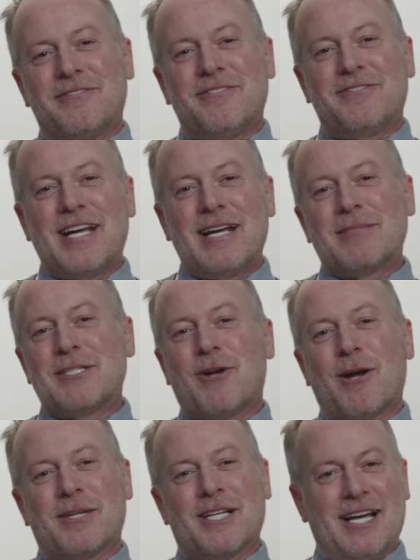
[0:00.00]
Family
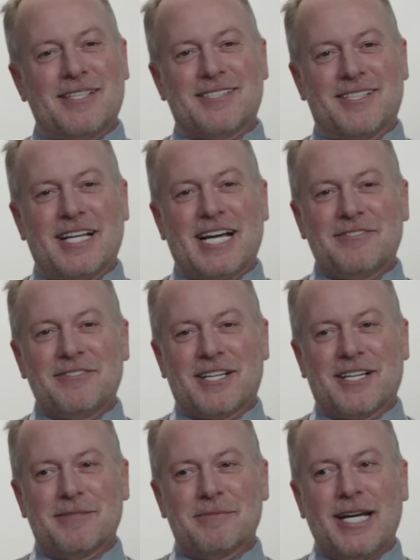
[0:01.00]
drama lasts a
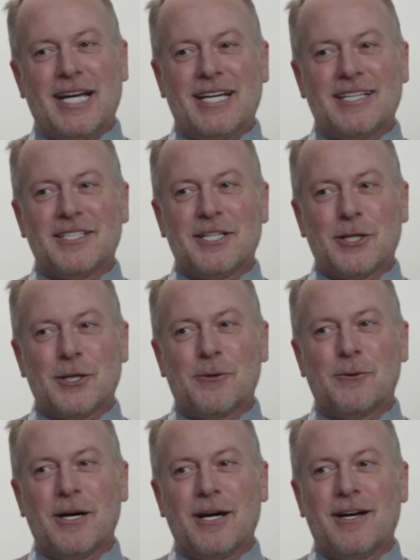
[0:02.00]
lifetime. And, you
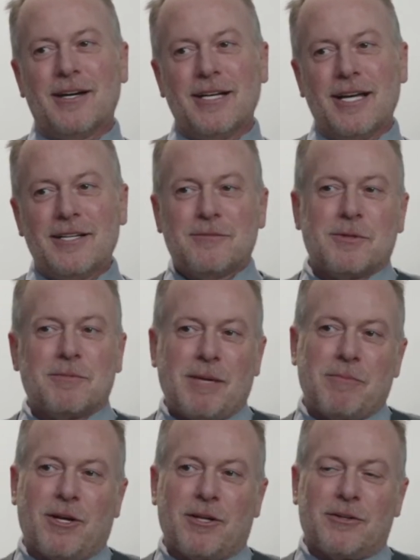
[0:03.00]
know, as with my
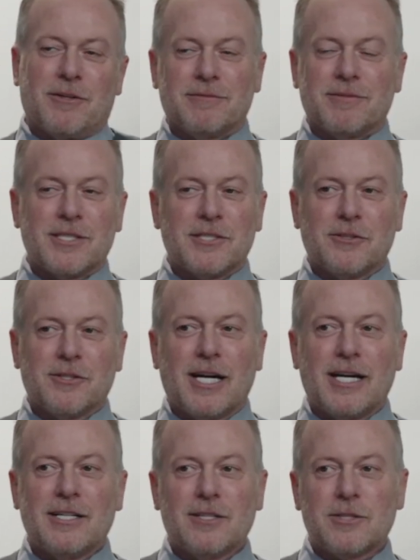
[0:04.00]
brother and sister and
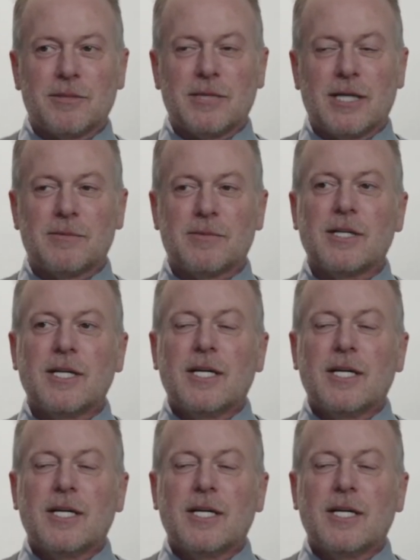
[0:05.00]
I, you know, sometimes,